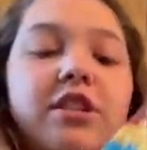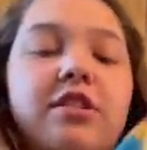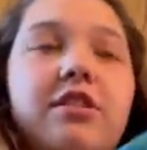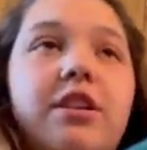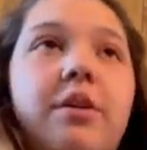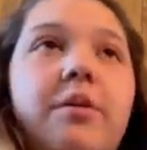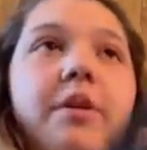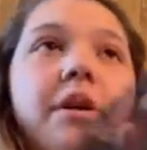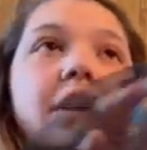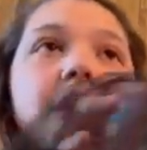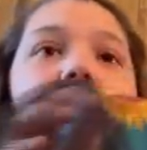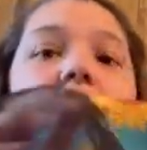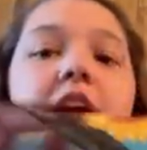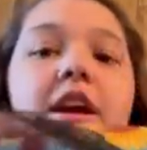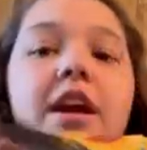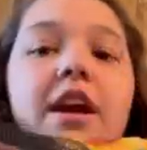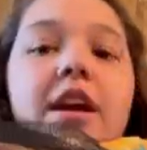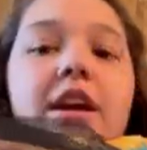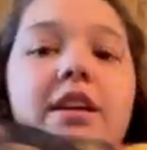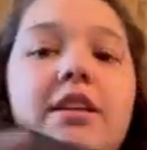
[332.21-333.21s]
So
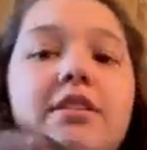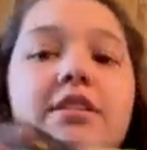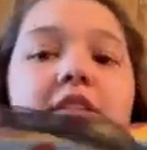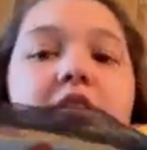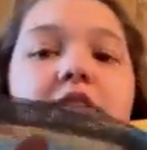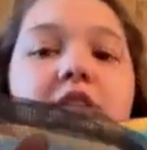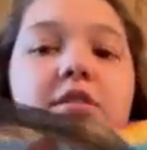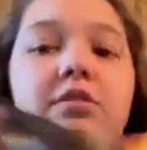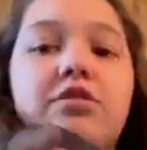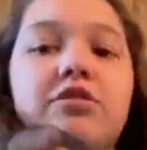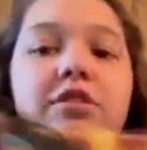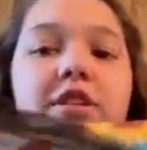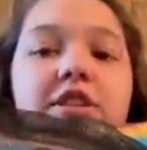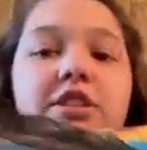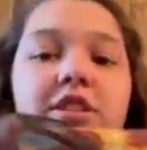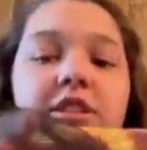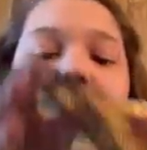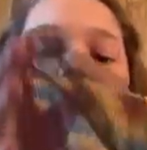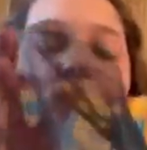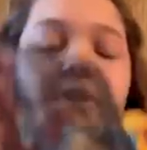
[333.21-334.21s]
it is so
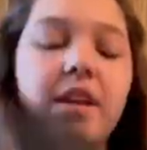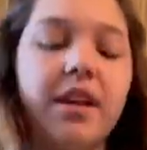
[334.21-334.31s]
stretchy.